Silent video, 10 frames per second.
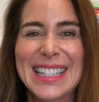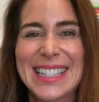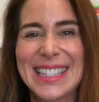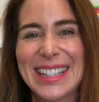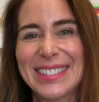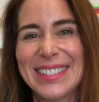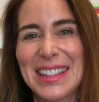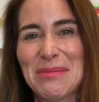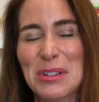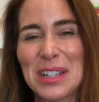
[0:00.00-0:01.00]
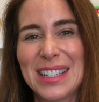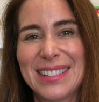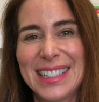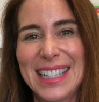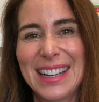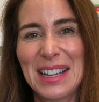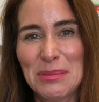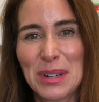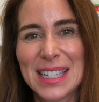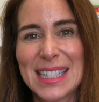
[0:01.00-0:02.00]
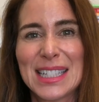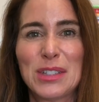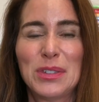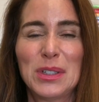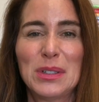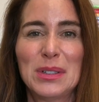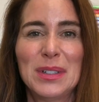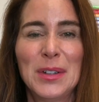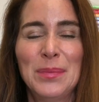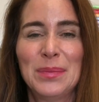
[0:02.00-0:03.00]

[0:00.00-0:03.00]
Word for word: So the more you can eat unprocessed food,